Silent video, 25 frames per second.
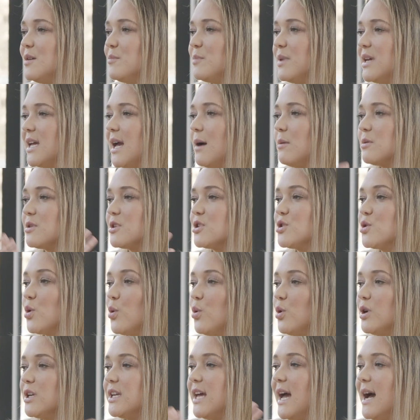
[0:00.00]
being able to
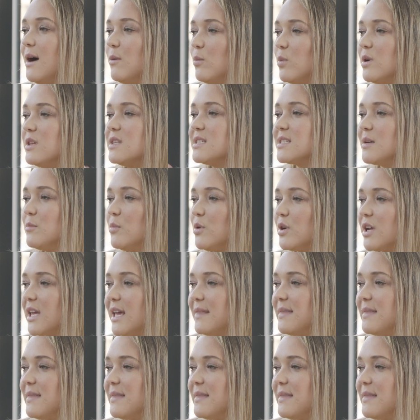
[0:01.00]
talk it out with somebody.